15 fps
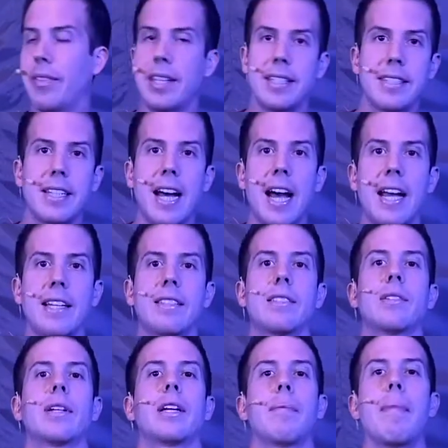this guy is
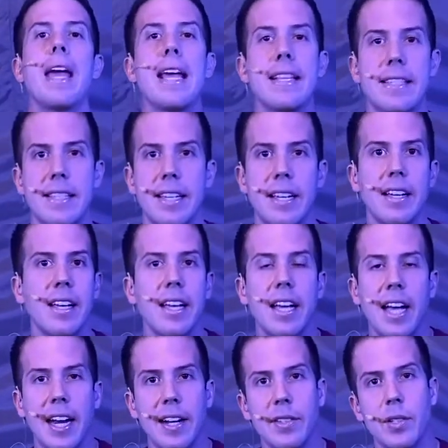looking amazing
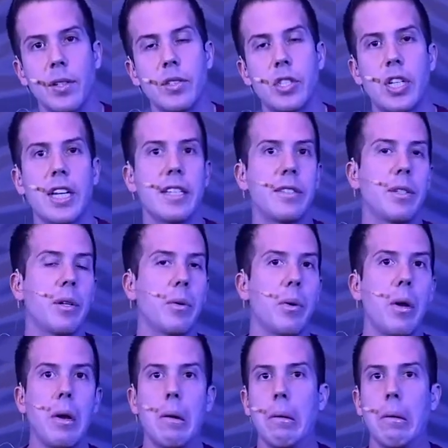and it's all chiseled,